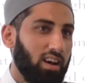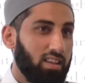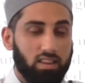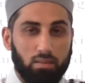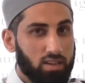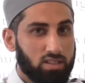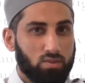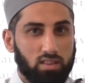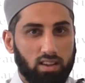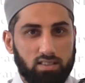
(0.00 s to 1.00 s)
And then he passed
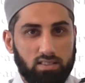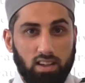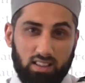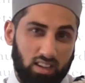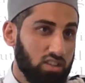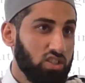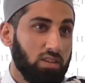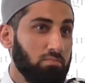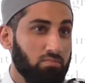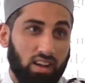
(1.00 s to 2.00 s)
away the next day in a
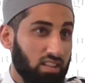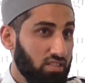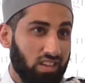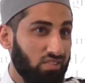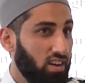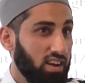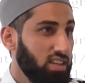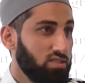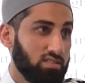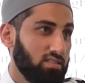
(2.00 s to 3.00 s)
gym, healthy,
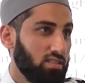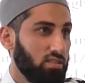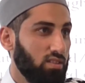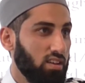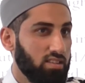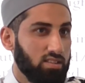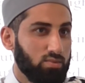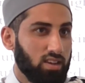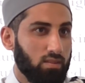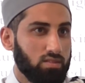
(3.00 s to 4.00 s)
fine, just, Allah,
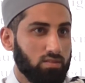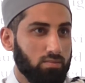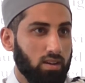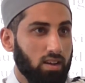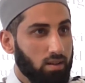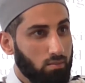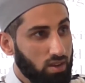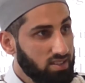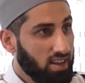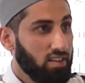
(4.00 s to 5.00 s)
his time was up. But
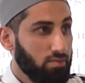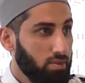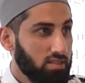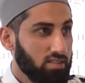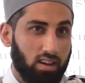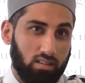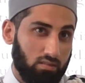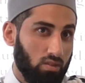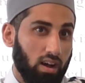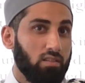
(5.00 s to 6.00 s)
he's the kind of person that,
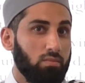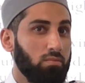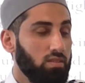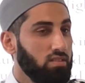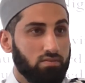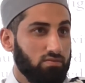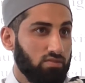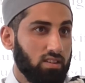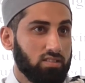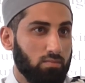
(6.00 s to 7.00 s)
I'll remember
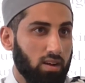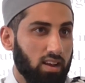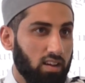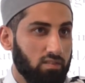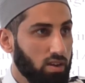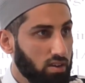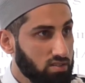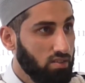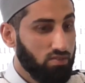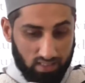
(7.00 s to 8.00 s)
for the rest of my life
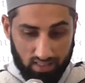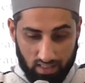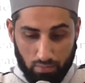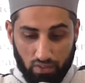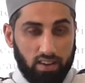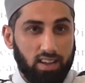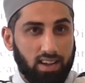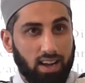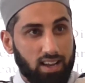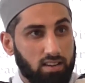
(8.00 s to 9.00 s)
because of the prophetic
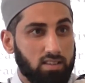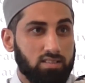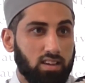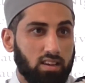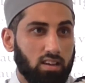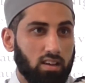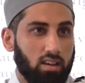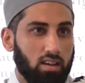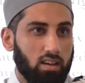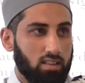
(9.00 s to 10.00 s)
characteristic
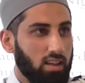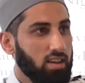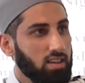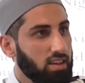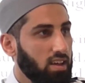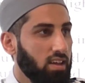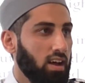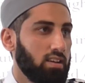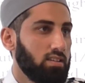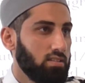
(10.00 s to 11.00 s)
that he
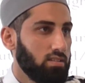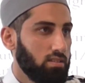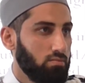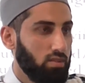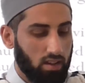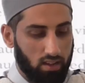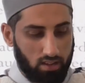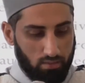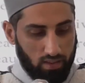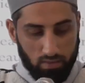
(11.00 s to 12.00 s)
had. May Allah
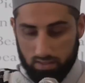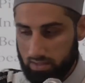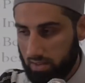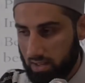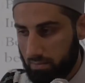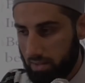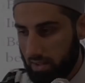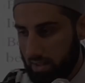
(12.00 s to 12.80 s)
have mercy on him.